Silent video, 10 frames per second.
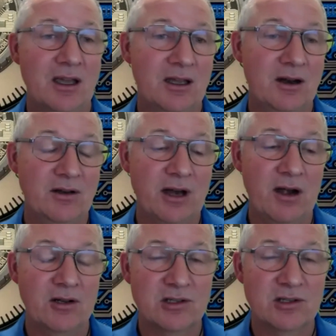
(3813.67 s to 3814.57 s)
You know,
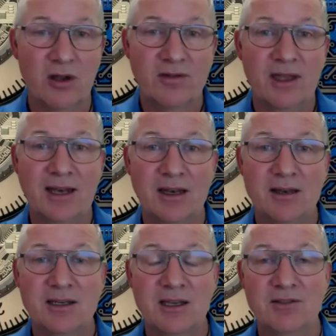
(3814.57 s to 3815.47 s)
Darren's slide that
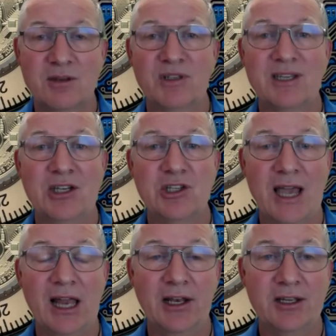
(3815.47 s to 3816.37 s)
gives the
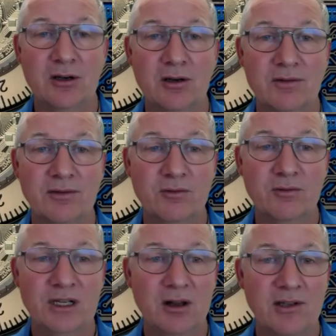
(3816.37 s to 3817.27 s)
potentiality of
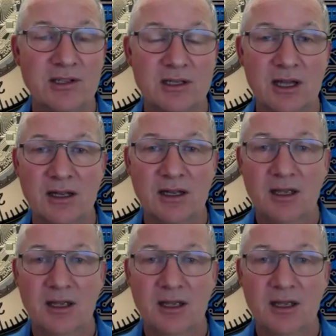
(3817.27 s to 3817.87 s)
realizing that